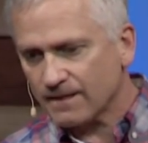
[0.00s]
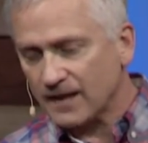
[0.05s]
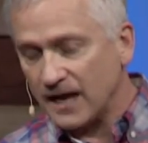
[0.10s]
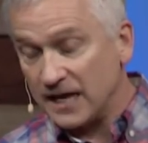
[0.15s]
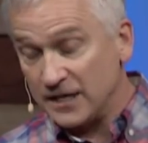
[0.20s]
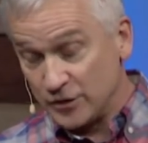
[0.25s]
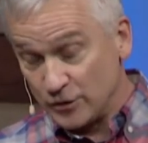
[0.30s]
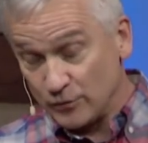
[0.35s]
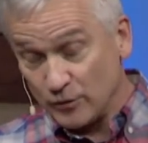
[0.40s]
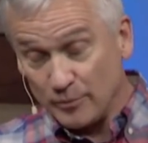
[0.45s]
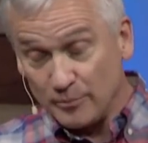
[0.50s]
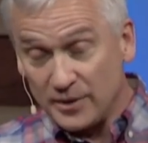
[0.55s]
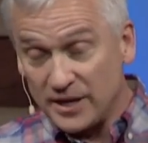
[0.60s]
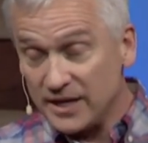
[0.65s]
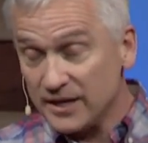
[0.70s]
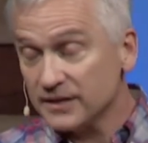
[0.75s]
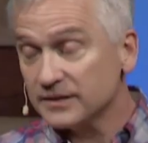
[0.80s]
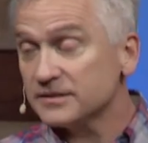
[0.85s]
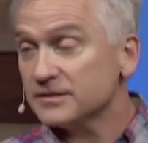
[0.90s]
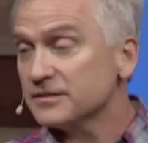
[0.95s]
and to
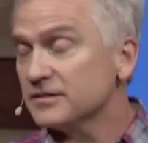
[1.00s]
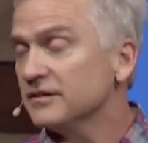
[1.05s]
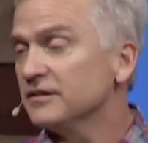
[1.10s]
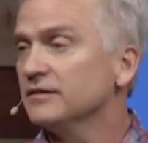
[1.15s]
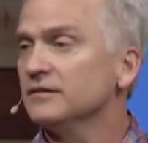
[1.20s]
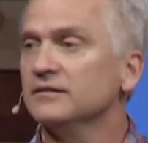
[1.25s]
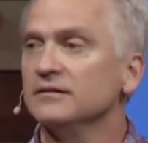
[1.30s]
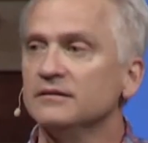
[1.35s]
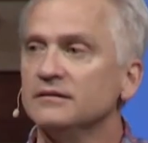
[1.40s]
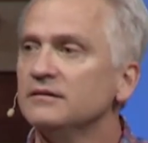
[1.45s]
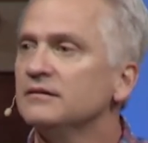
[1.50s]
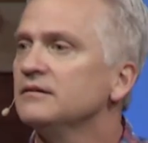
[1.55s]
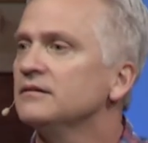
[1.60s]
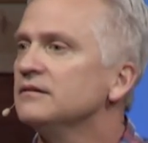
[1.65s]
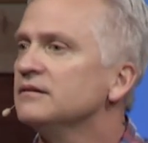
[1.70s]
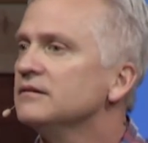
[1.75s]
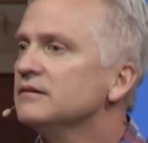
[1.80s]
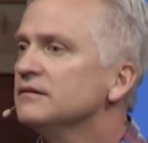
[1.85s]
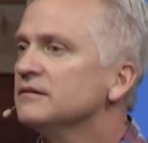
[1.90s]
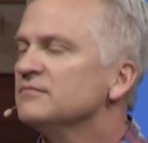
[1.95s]
repent
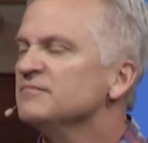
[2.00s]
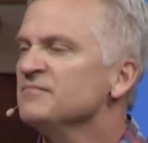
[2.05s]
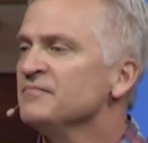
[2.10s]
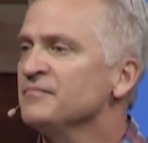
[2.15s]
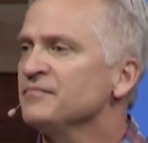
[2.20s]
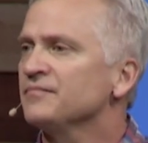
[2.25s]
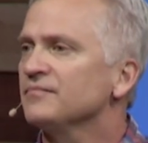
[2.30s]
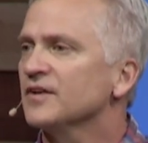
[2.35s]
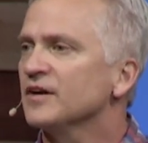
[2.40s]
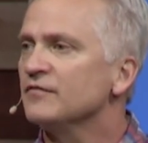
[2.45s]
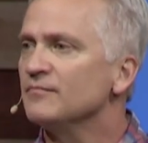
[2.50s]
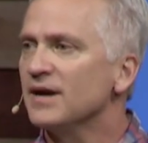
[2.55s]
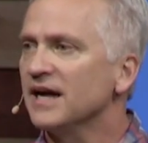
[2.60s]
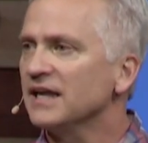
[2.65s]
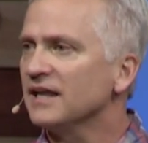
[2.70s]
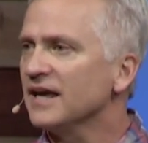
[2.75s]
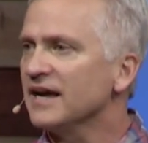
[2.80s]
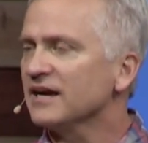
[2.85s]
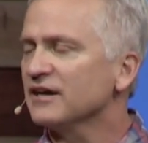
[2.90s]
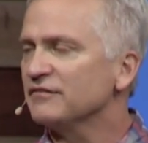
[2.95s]
of my
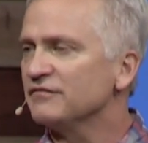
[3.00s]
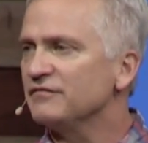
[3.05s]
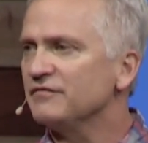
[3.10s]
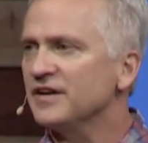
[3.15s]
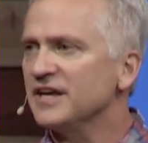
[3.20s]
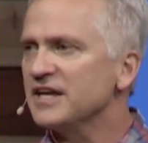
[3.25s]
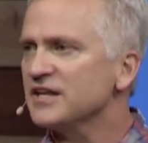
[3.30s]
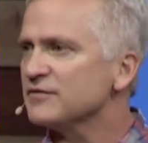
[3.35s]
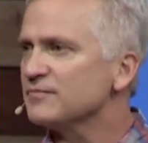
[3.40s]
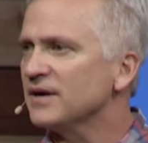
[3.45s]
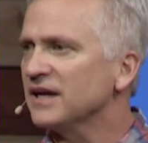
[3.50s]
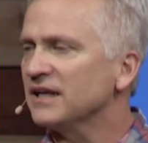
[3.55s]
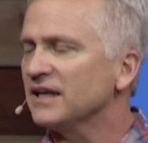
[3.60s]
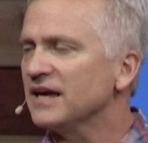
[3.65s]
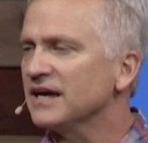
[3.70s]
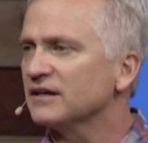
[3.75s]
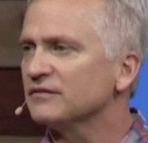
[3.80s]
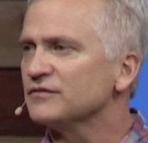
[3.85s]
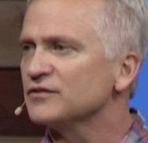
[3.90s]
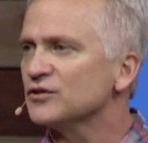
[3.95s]
lack of faith, my
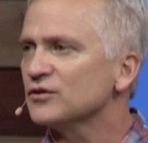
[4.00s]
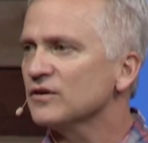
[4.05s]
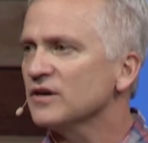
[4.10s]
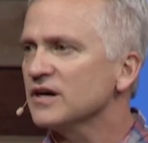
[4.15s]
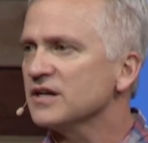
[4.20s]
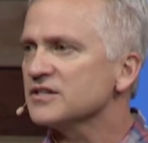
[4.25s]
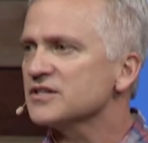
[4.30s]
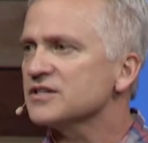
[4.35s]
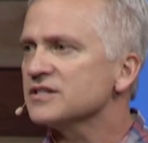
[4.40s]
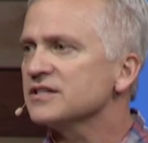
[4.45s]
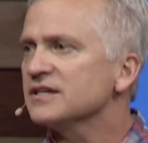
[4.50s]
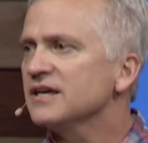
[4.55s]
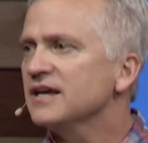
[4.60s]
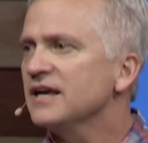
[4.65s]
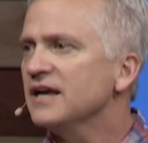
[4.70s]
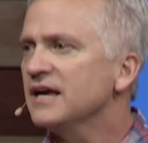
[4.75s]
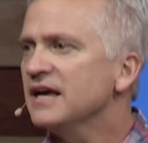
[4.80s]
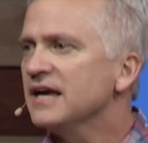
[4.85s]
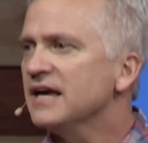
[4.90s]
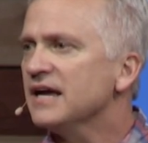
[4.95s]
lack of trust,
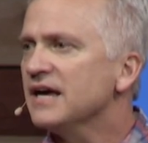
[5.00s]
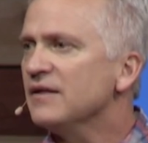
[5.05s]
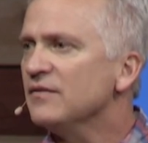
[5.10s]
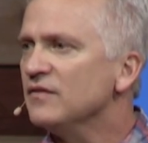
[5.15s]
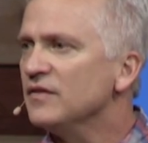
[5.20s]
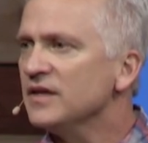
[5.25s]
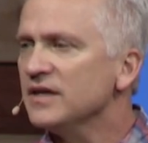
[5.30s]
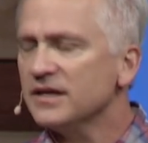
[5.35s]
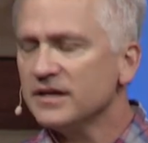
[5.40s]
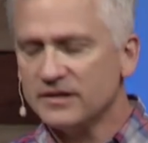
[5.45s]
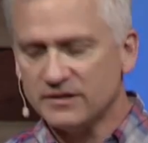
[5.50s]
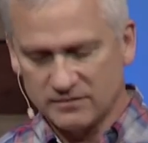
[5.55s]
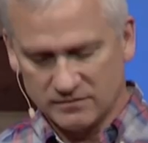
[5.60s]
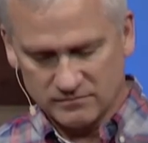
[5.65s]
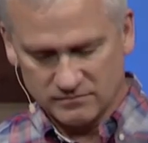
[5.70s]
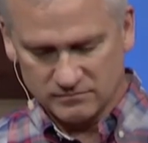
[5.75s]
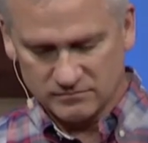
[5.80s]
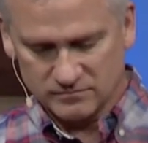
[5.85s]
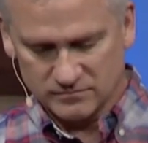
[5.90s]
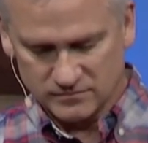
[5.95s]
and then
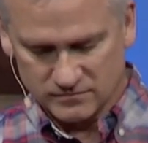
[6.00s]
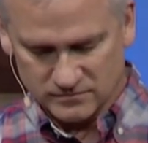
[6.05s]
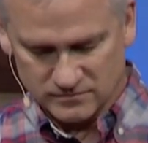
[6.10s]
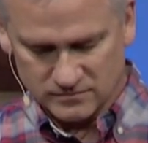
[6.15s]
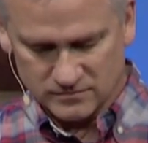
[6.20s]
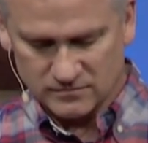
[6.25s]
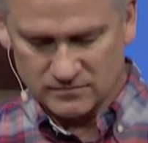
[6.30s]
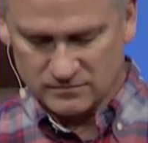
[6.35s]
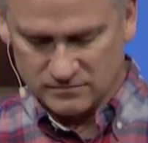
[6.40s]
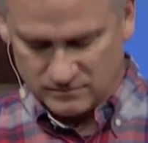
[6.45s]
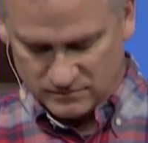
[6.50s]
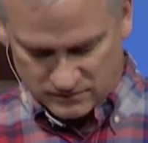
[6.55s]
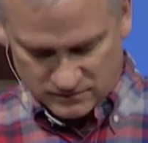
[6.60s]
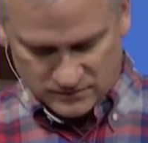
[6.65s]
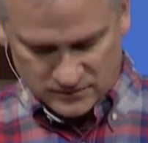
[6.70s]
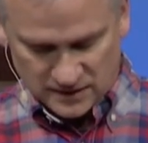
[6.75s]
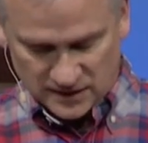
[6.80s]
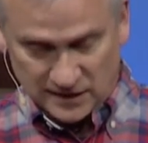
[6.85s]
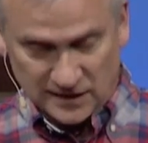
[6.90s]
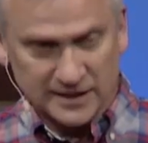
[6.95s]

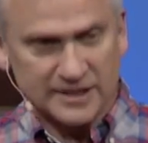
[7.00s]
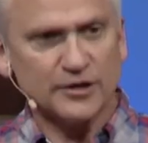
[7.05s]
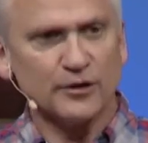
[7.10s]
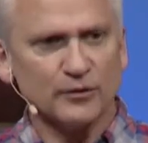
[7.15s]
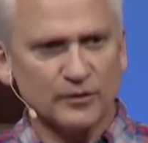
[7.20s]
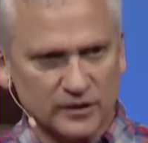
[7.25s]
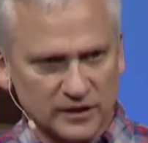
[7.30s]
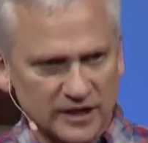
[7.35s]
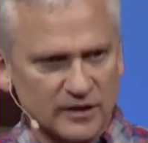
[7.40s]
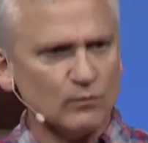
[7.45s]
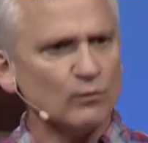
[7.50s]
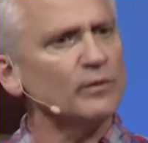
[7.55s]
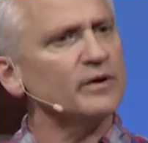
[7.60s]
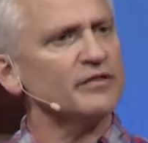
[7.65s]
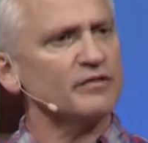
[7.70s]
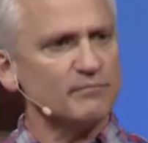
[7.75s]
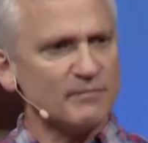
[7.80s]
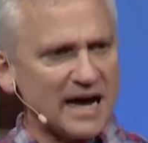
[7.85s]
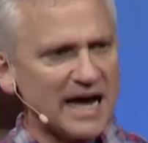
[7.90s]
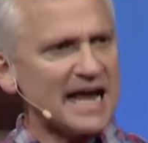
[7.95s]
literally
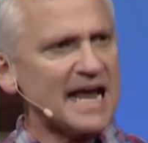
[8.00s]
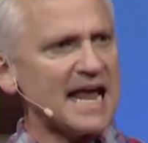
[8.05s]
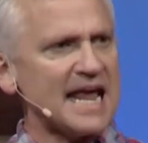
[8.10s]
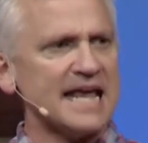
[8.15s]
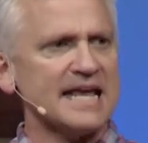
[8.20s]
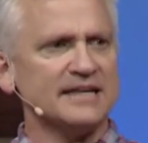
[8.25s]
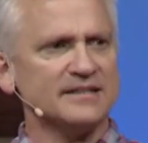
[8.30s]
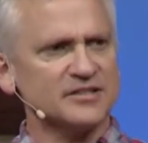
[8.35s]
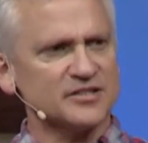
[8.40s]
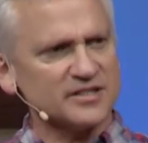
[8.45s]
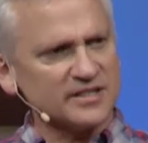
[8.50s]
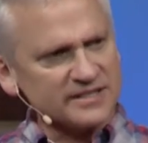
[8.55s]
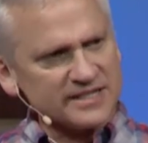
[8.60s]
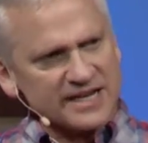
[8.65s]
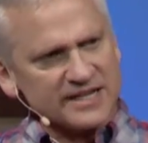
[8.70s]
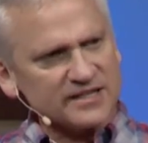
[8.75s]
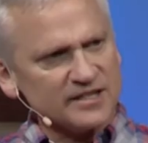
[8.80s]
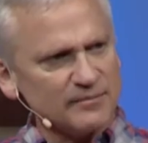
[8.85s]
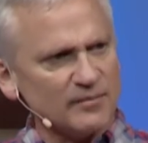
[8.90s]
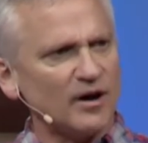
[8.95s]
with my hands to
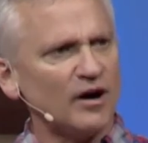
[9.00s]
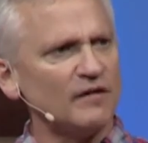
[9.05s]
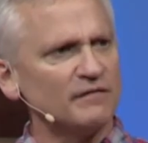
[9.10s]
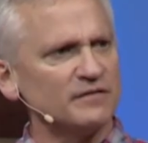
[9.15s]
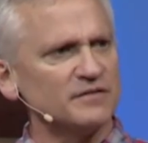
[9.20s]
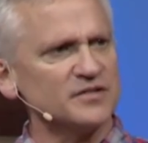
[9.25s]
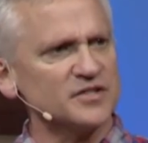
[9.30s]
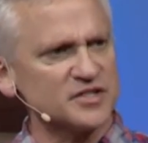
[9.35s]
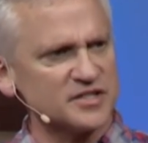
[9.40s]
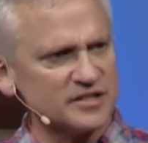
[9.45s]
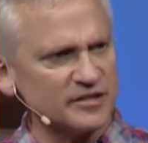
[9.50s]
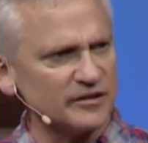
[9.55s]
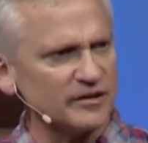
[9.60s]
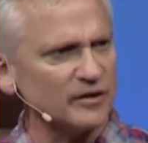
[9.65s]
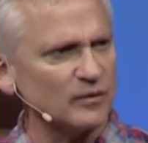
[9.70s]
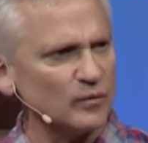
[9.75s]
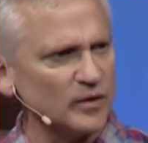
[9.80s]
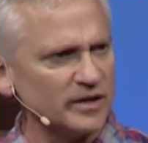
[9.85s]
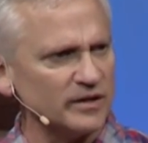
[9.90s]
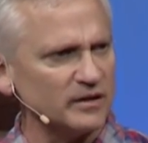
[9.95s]
take them off of the
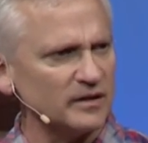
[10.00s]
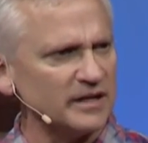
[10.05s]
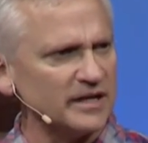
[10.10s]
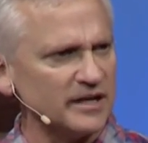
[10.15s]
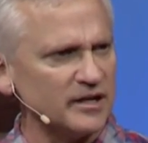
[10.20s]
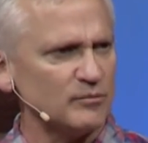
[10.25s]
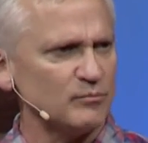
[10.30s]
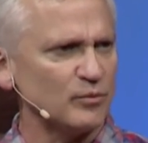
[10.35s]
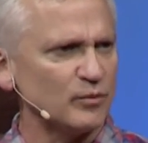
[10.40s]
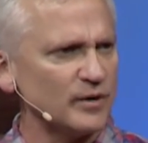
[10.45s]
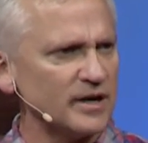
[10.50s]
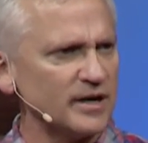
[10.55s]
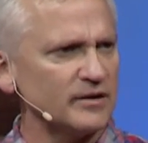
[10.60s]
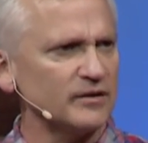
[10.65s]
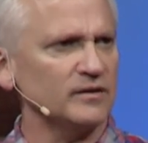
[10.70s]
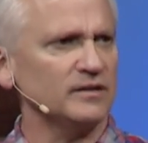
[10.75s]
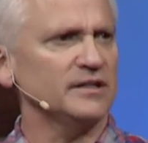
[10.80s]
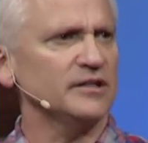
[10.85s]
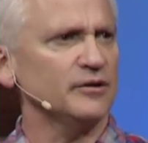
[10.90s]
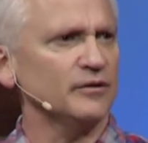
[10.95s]
steering wheel and in prayer
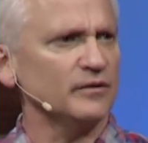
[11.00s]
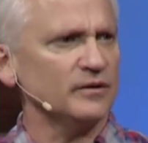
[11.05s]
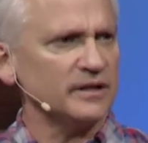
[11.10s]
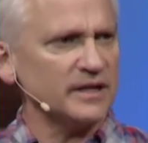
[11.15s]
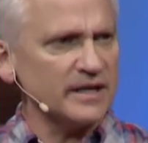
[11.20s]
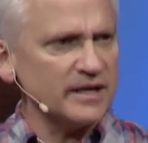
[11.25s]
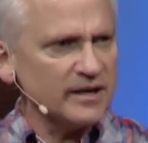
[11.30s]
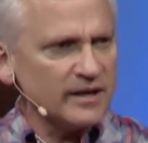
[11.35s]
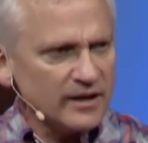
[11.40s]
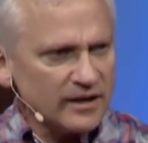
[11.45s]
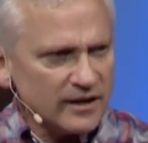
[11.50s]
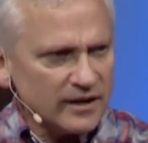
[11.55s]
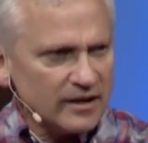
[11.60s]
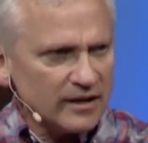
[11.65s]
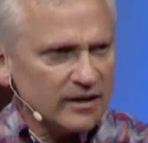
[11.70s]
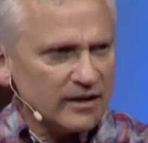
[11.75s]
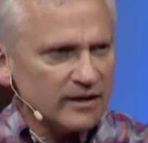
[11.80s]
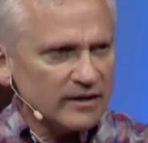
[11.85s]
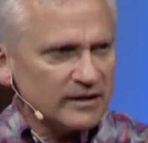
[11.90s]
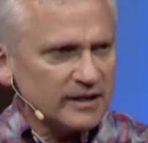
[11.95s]
literally
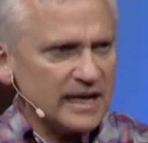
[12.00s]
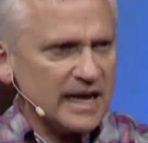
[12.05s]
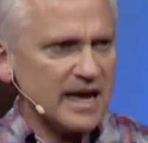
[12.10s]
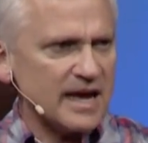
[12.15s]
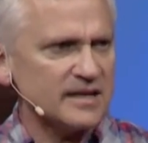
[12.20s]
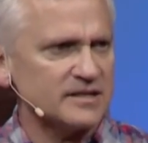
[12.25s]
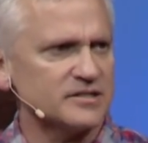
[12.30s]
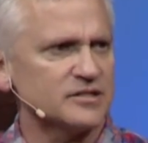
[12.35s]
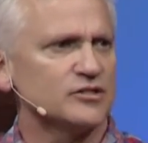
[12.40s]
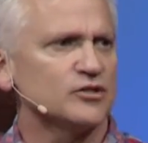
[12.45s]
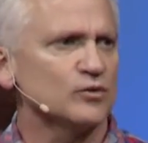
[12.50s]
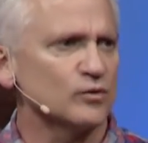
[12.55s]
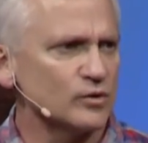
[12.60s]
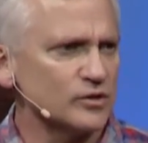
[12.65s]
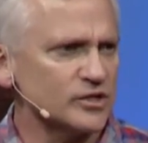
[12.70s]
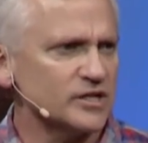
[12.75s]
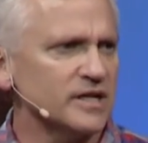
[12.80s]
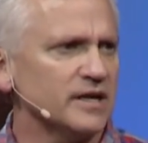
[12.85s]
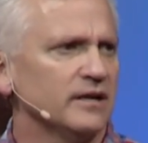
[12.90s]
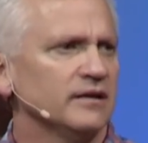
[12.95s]
cast
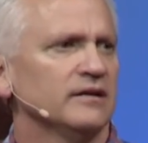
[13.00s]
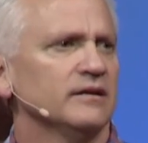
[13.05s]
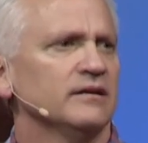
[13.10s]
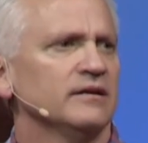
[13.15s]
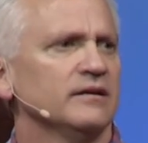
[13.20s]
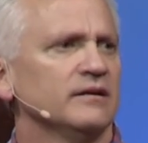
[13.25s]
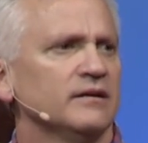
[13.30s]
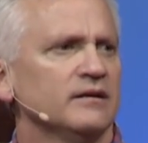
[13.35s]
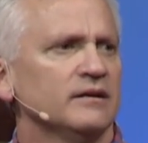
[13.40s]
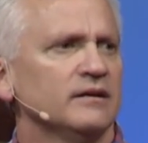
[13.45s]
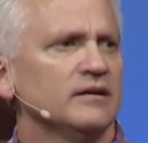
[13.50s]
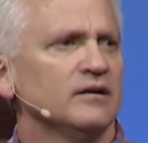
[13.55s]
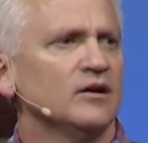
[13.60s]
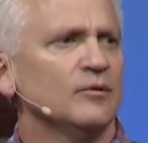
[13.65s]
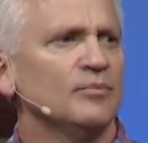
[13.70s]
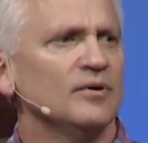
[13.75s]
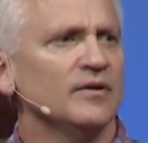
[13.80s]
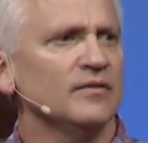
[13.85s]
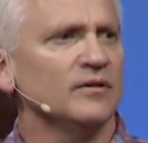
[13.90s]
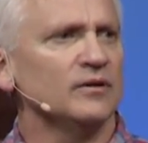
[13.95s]
Georgie
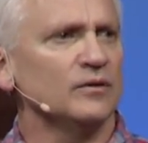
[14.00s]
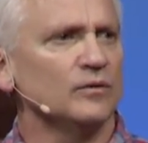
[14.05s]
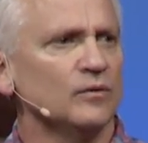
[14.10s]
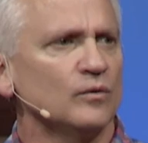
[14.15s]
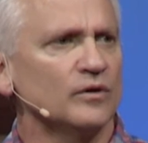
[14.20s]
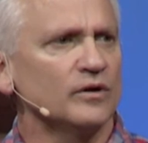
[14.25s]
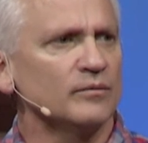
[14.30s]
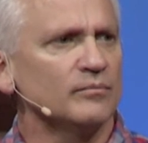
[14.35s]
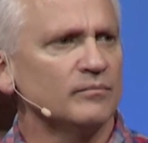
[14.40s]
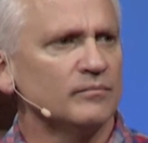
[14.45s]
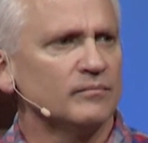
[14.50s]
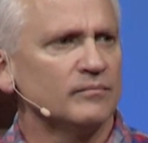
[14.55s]
upon the Lord.